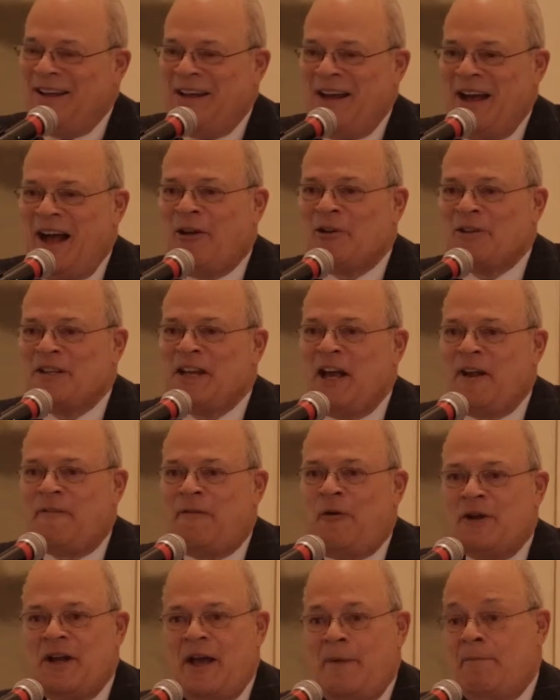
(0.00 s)
Out in
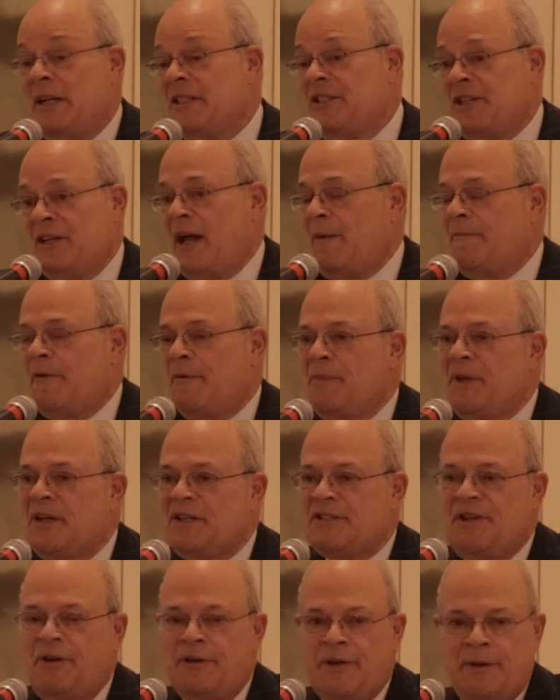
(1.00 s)
California, I mentioned I'm from
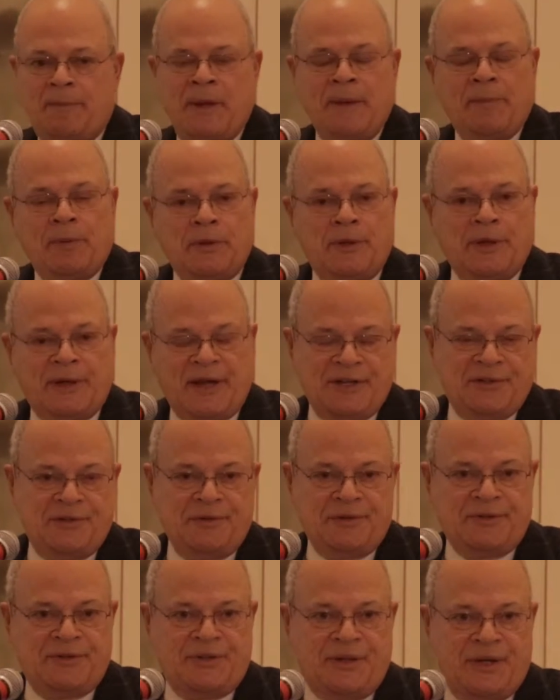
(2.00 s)
Minnesota, and people look at
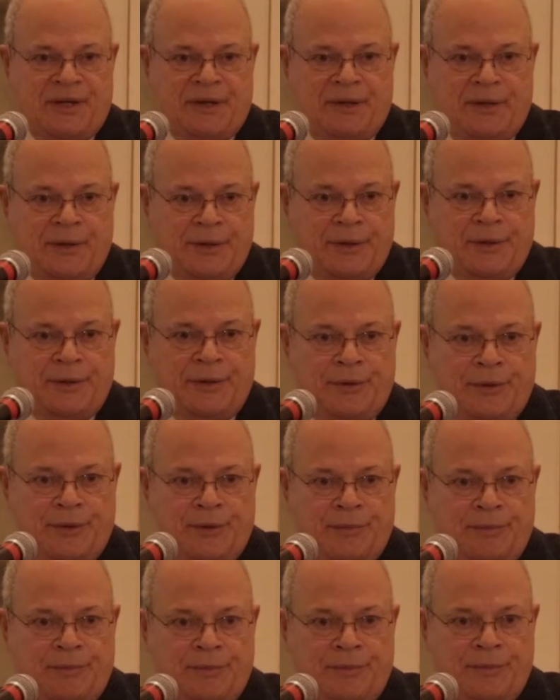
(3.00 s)
you and say,
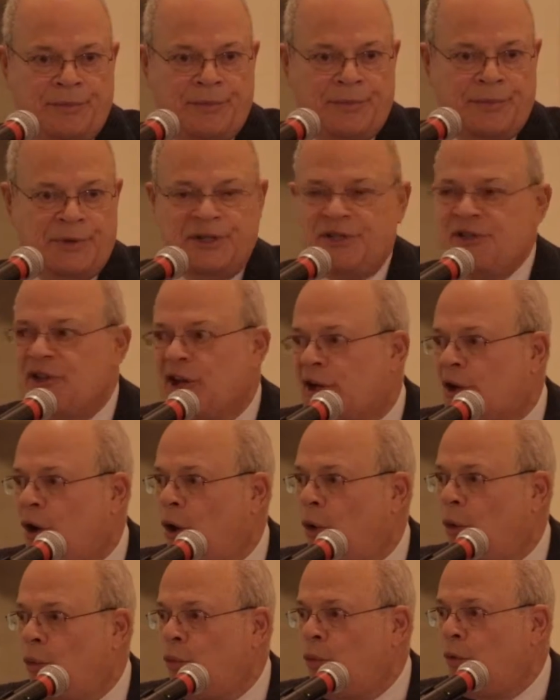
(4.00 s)
"Isn't it
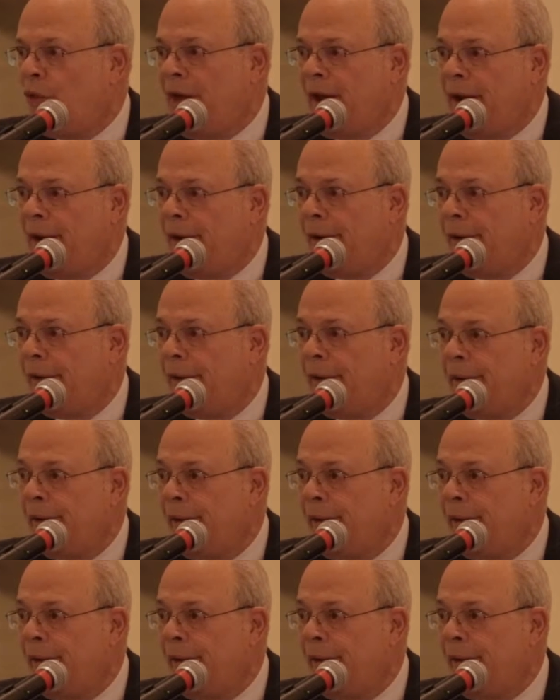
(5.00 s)
cold there?